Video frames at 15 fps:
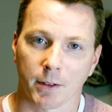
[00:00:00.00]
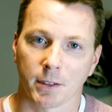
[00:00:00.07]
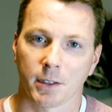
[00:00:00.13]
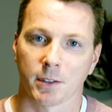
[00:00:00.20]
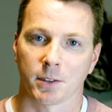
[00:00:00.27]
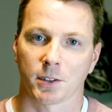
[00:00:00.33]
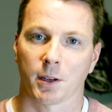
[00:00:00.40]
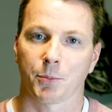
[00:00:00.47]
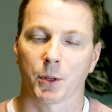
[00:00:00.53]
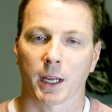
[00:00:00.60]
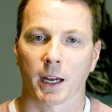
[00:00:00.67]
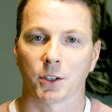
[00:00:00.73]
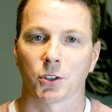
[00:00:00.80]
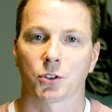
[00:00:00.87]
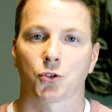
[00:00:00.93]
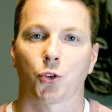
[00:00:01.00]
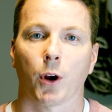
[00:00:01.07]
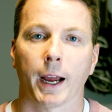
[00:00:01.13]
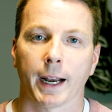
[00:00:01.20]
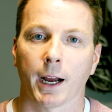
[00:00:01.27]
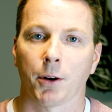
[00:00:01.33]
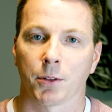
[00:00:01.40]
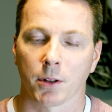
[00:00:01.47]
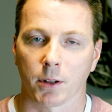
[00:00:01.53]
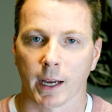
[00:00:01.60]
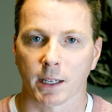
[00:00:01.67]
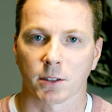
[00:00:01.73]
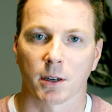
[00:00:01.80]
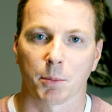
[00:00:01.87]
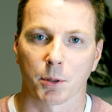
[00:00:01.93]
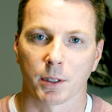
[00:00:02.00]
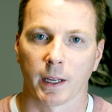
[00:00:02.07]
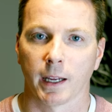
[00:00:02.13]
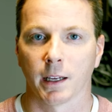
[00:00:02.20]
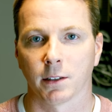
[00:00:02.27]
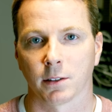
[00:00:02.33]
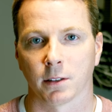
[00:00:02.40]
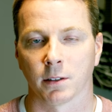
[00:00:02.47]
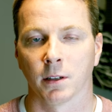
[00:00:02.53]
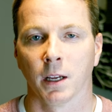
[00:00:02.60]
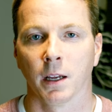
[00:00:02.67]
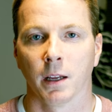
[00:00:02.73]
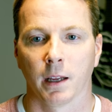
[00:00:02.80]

This isn't something I just tried out in the last couple days and